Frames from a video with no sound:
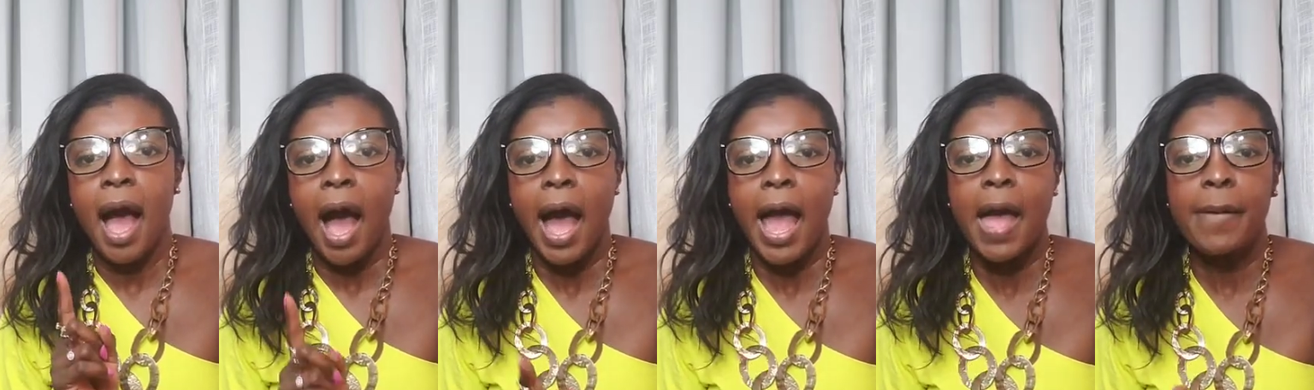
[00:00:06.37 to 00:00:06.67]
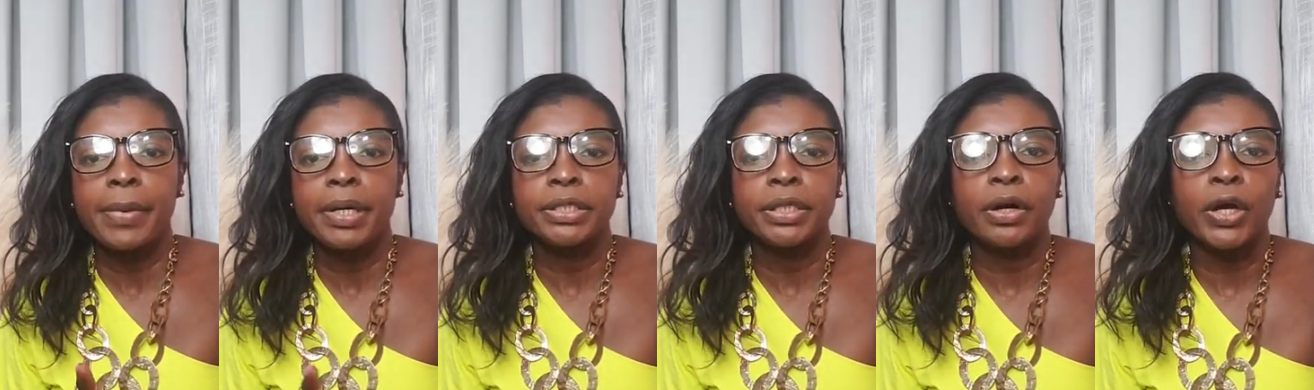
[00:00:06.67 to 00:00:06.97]
I
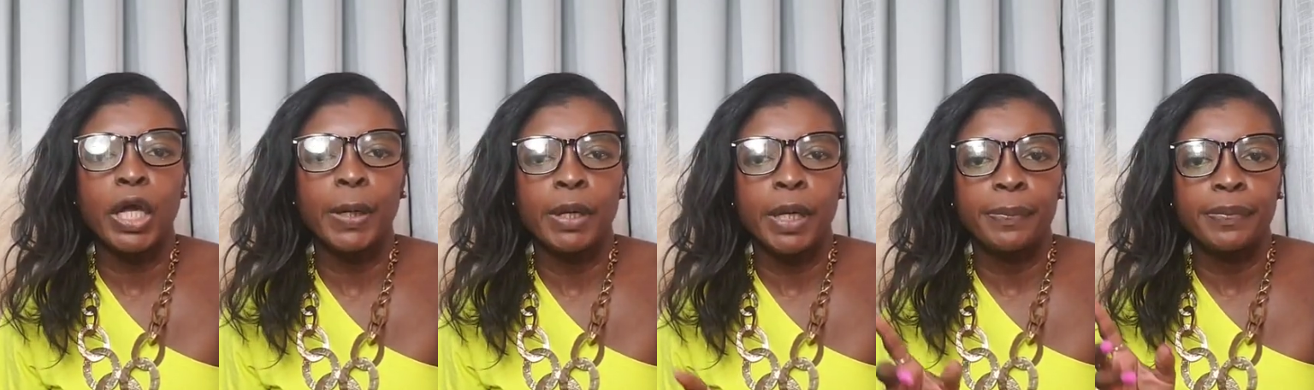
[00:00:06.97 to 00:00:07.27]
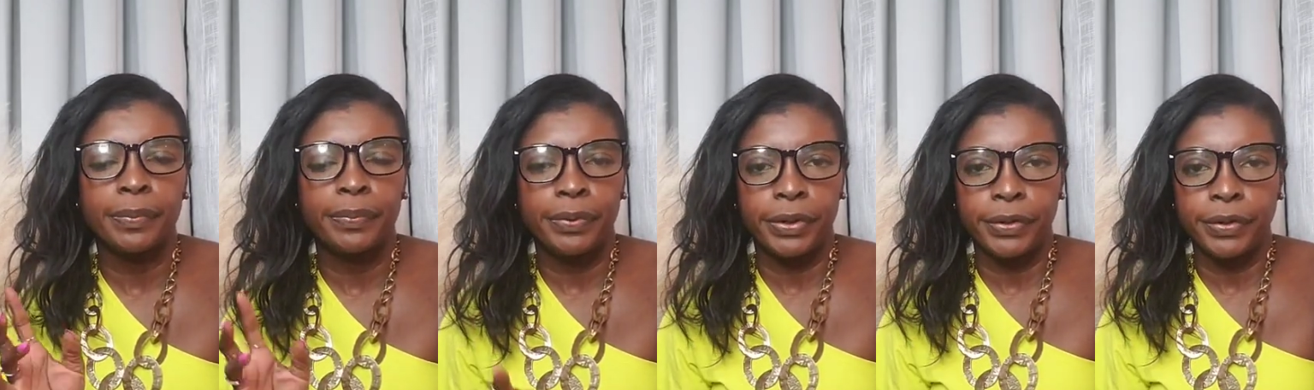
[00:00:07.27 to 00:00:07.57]
am a document
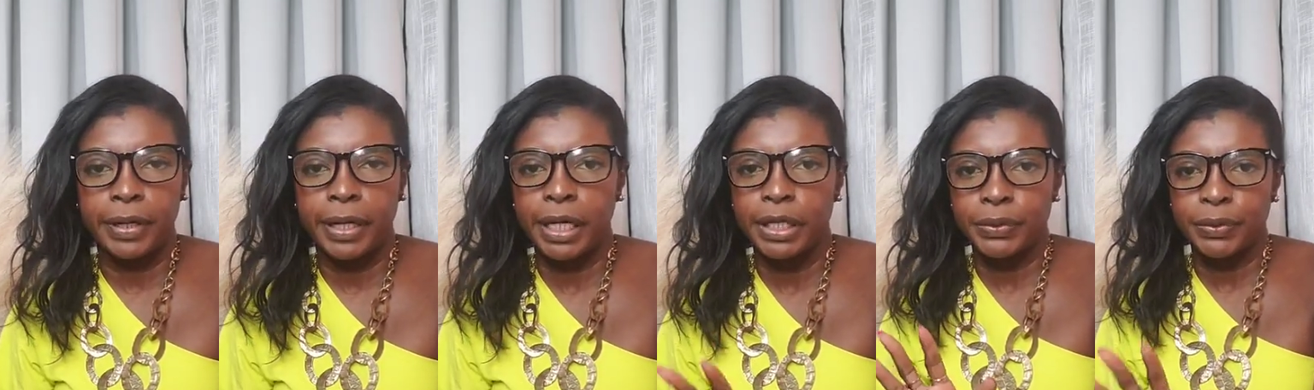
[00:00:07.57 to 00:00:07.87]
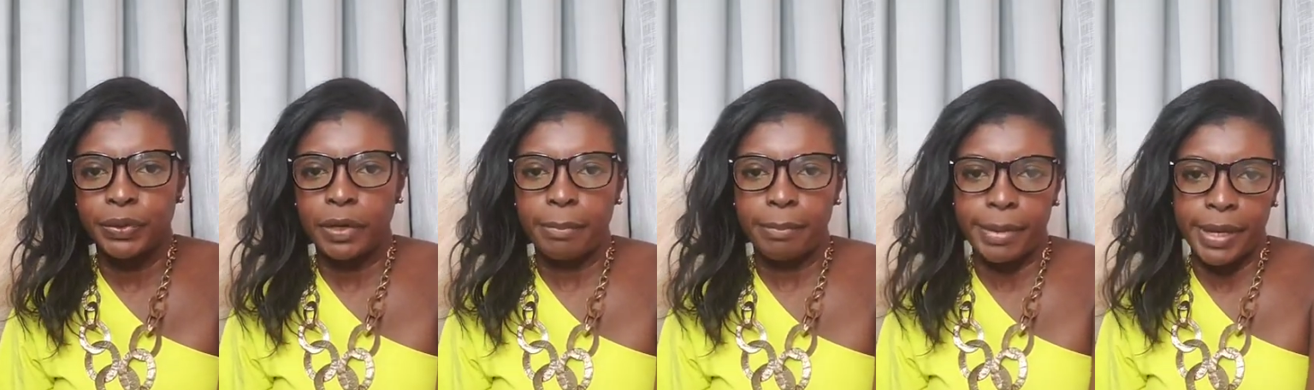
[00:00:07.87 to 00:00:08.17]
preparer. I do
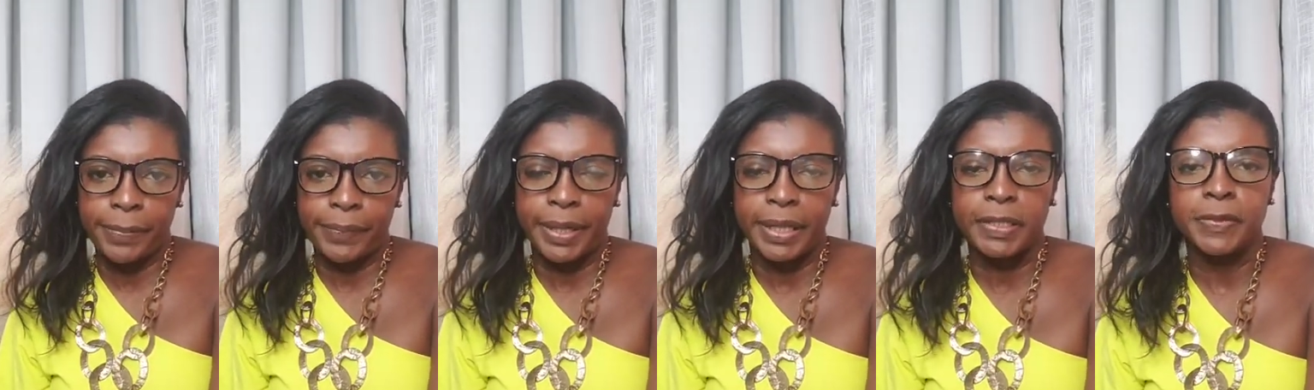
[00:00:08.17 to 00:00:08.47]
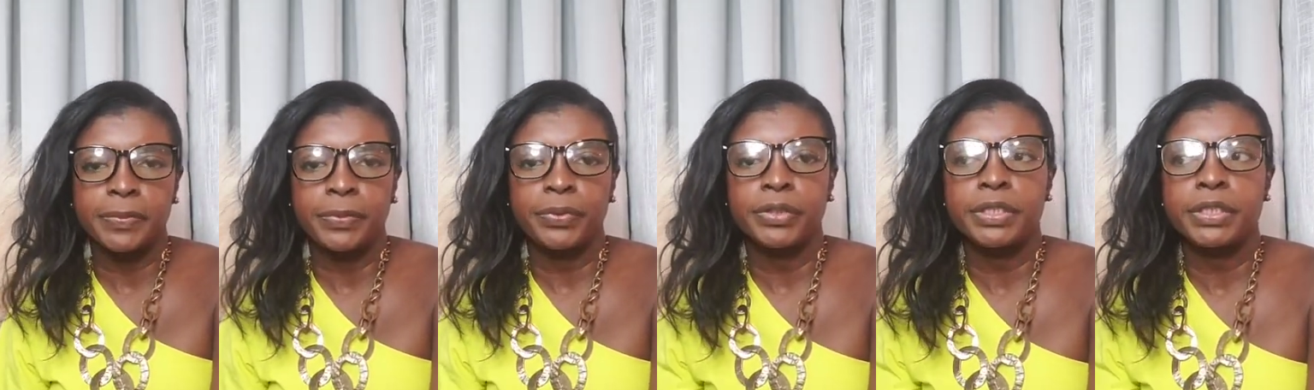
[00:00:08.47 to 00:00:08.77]
not make
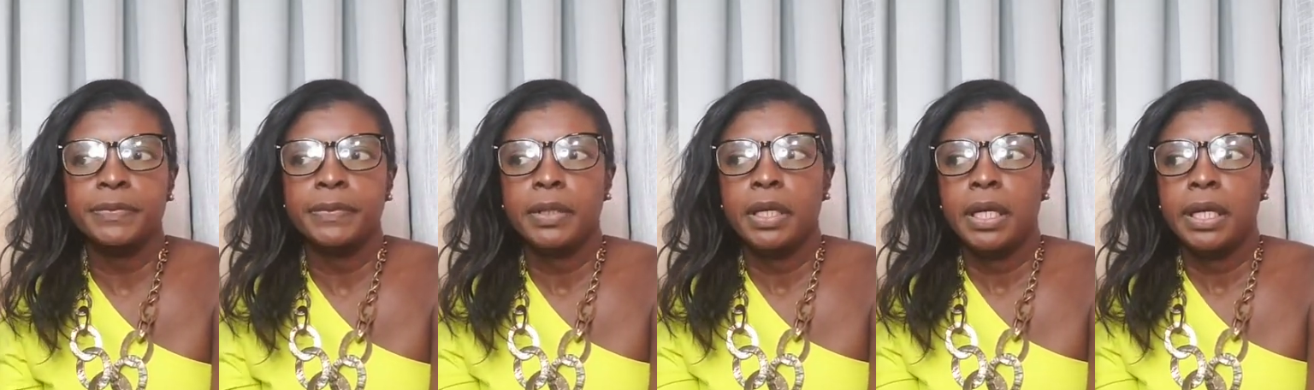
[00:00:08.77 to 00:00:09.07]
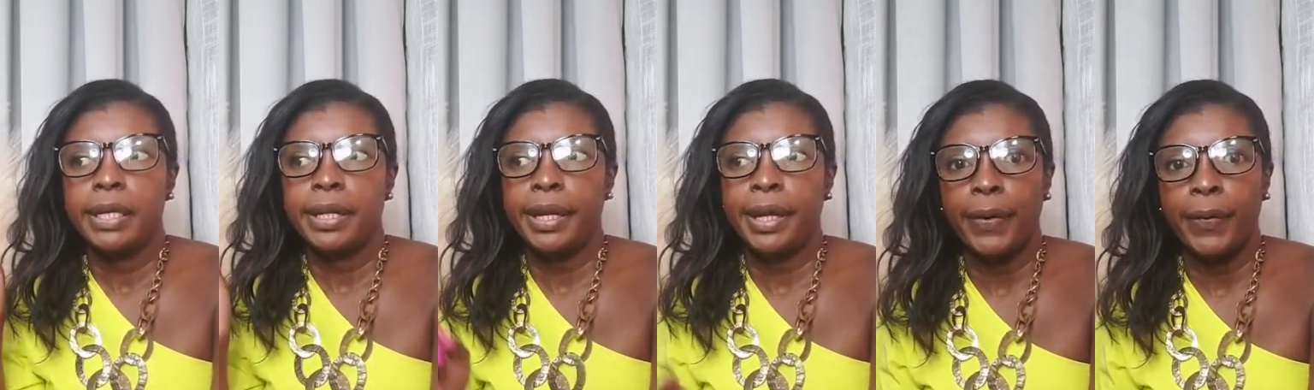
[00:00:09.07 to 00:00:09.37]
passports.
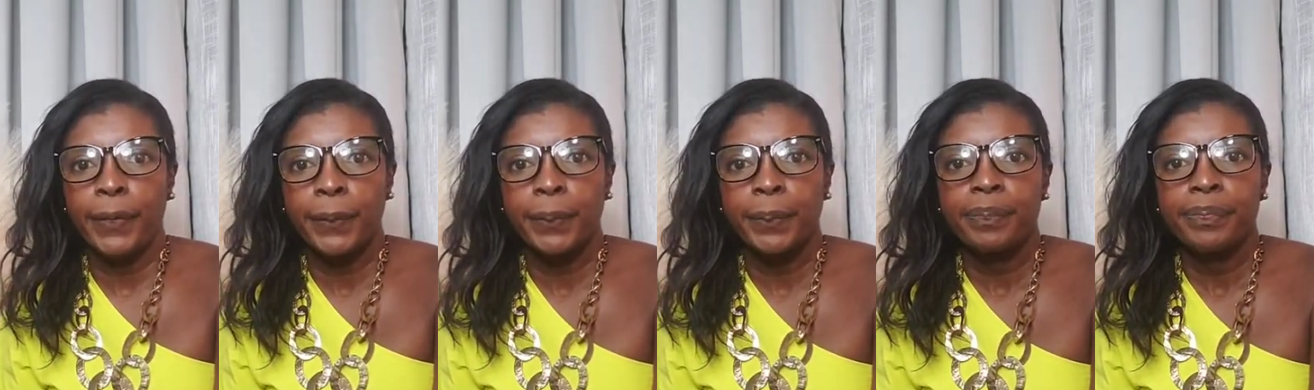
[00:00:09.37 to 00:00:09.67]
No.